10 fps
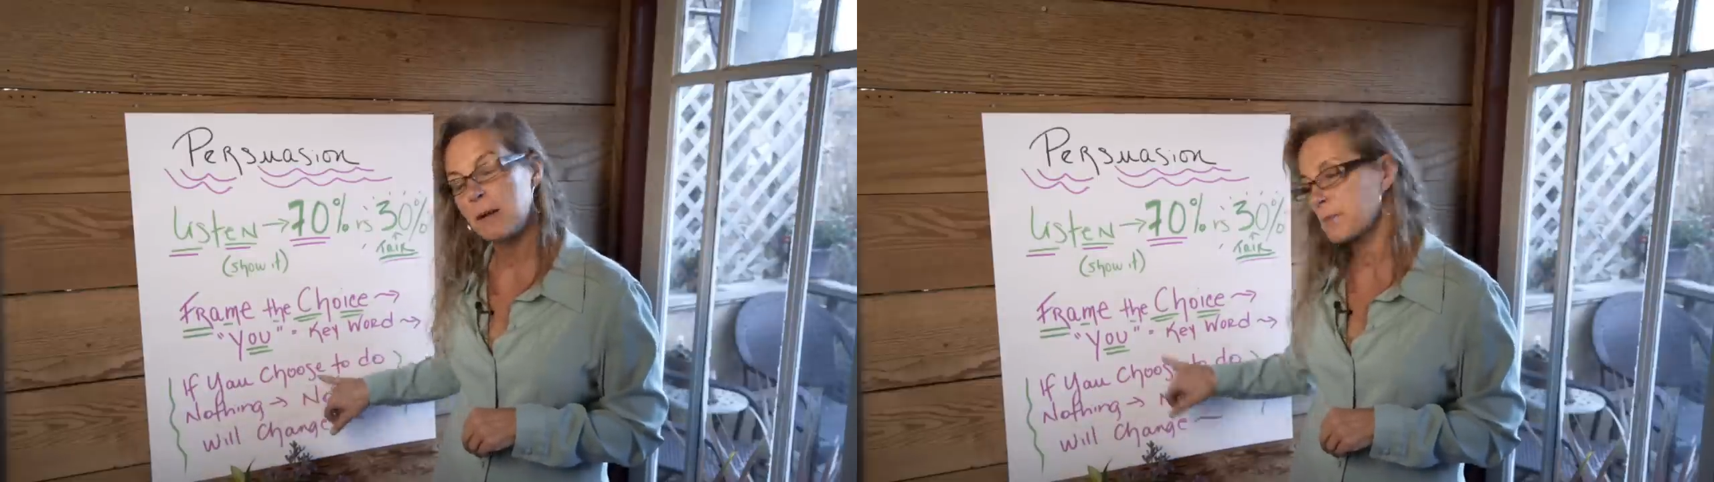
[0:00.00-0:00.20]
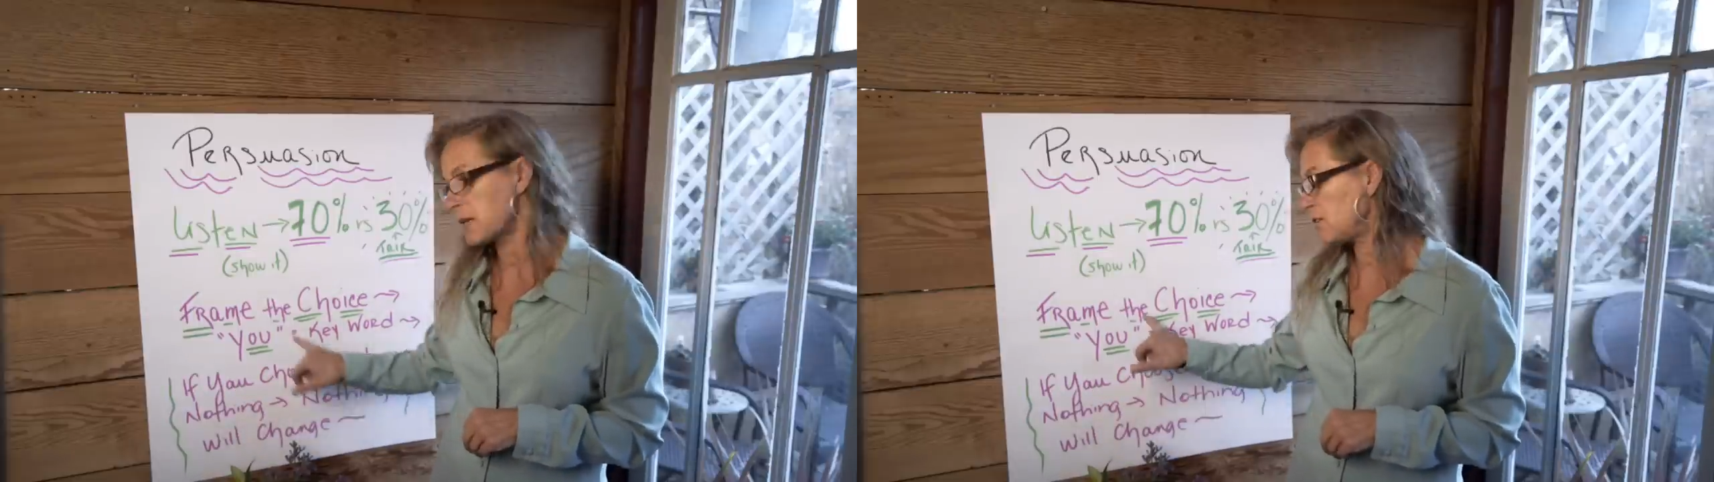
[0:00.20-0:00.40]
I'm
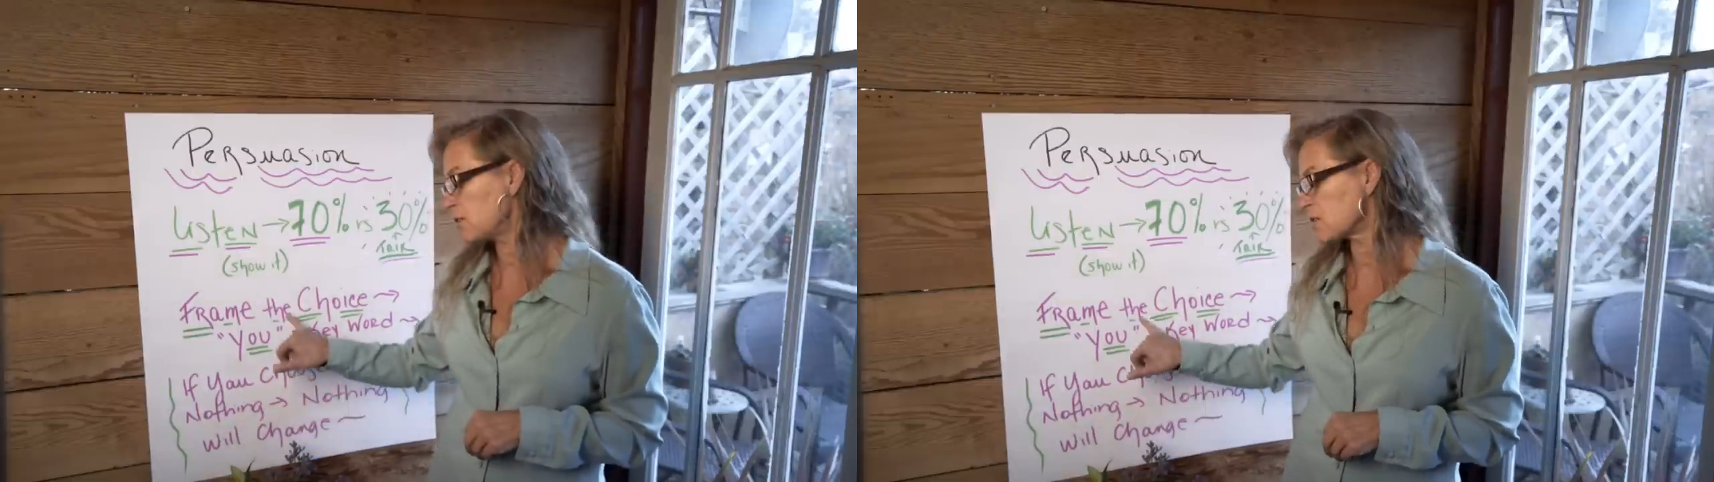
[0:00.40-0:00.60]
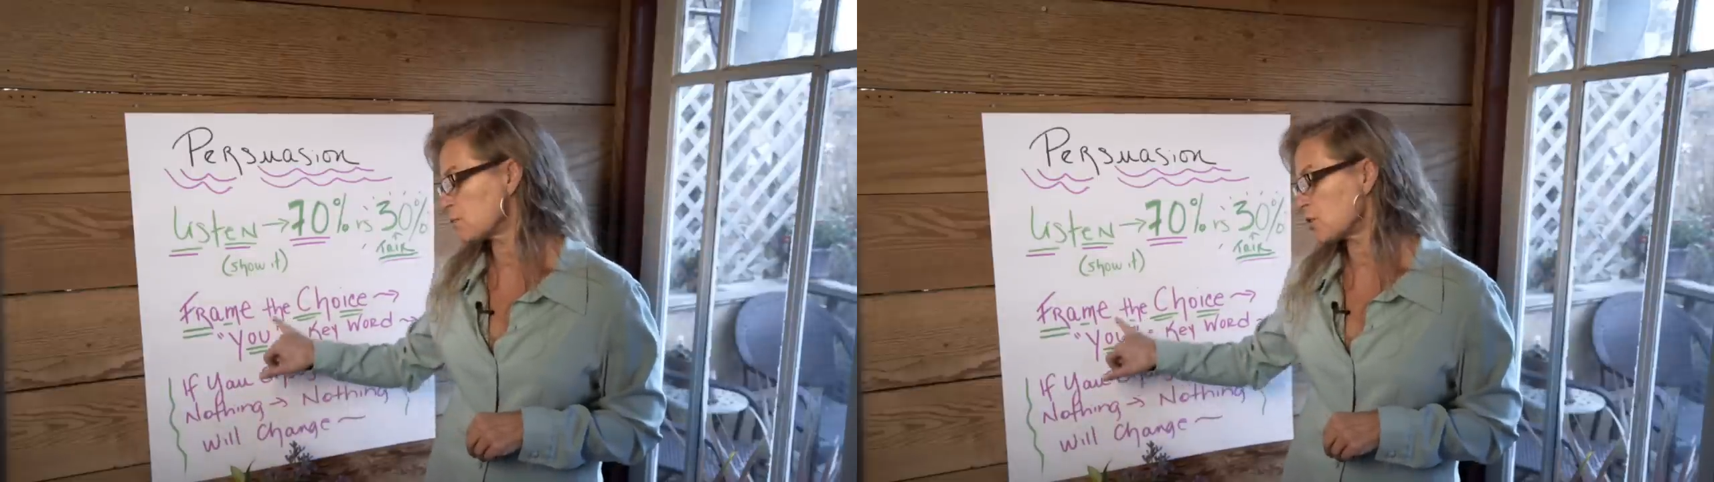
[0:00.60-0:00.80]
going to
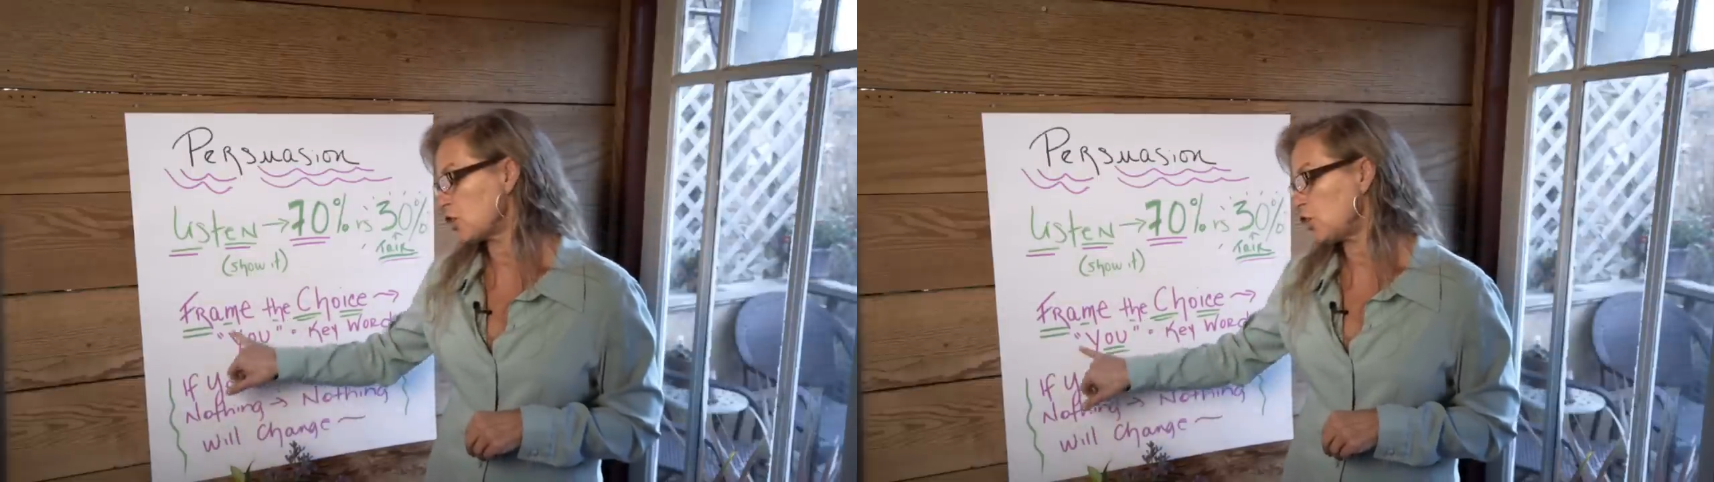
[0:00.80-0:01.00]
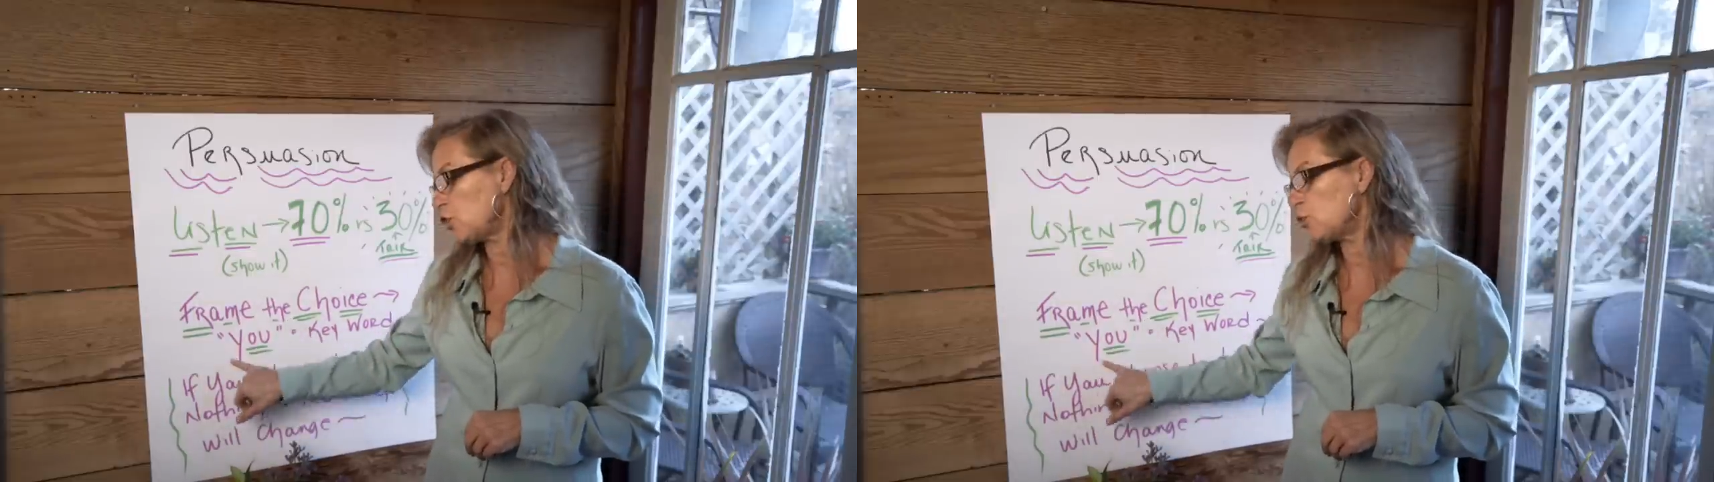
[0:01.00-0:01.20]
use the word
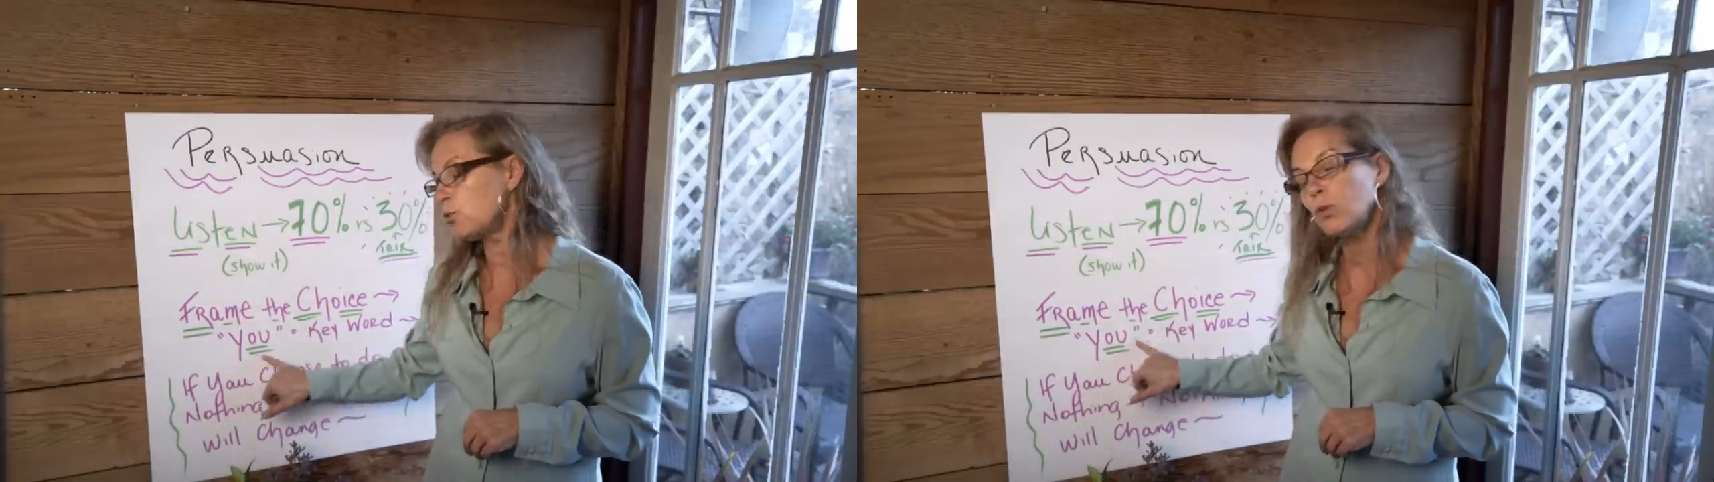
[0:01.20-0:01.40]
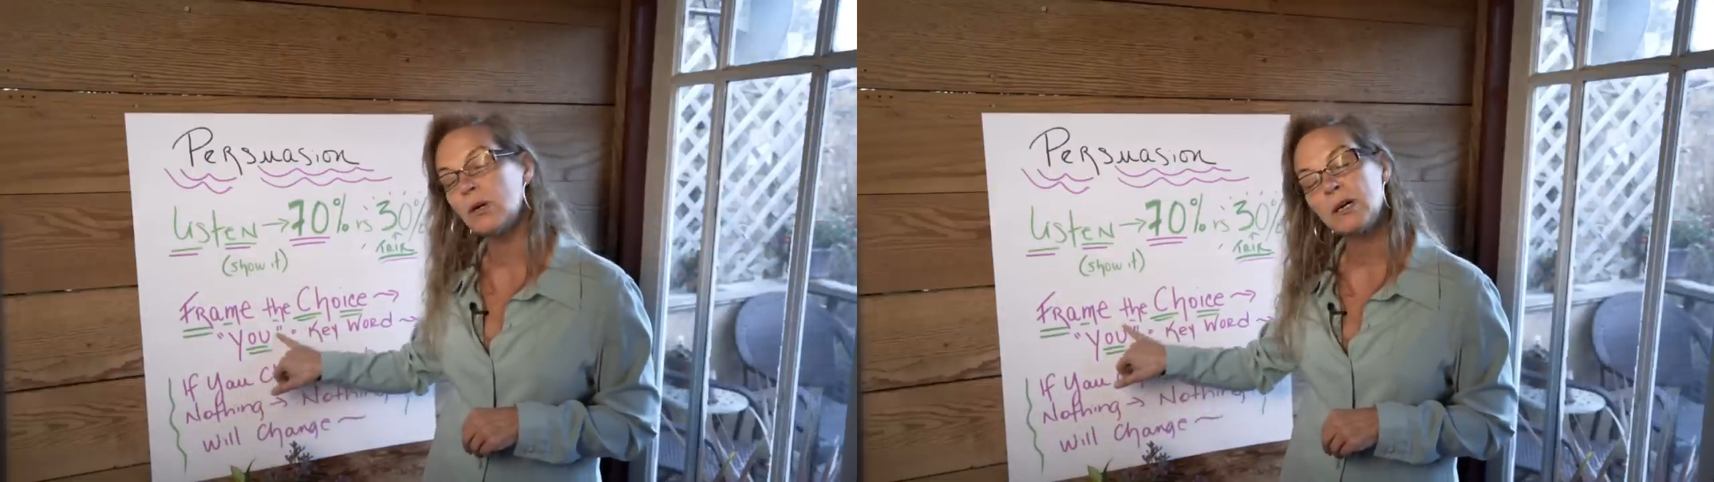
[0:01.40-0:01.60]

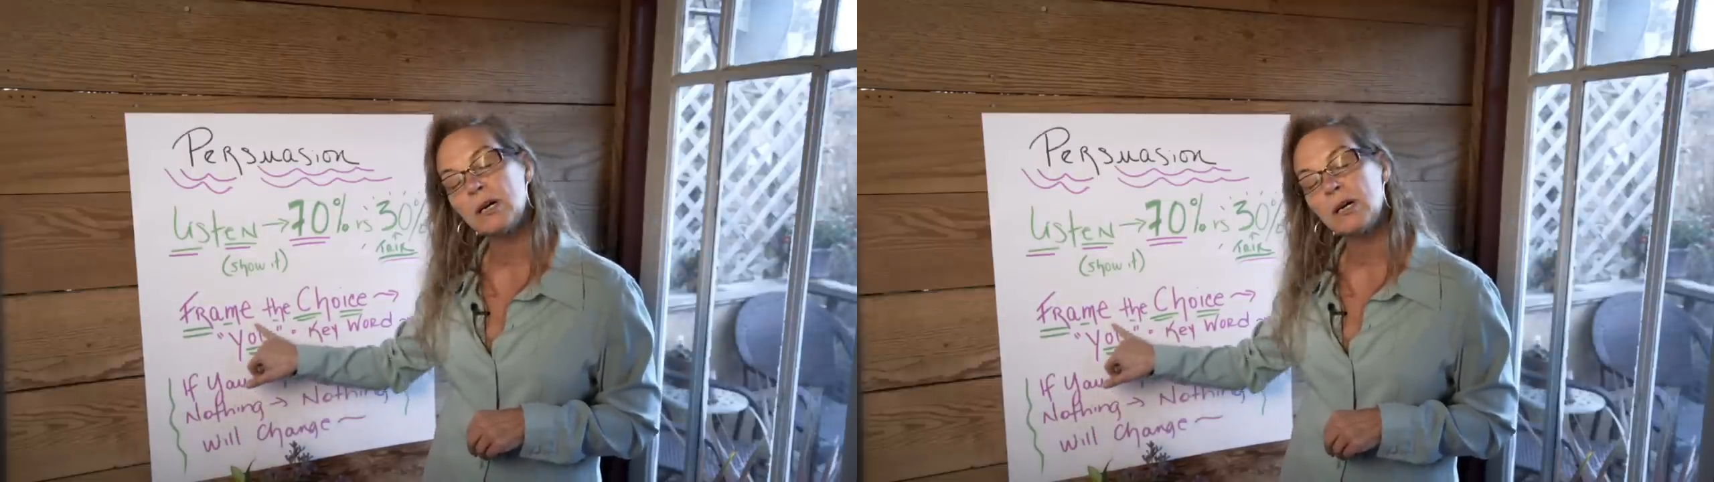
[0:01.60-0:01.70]
you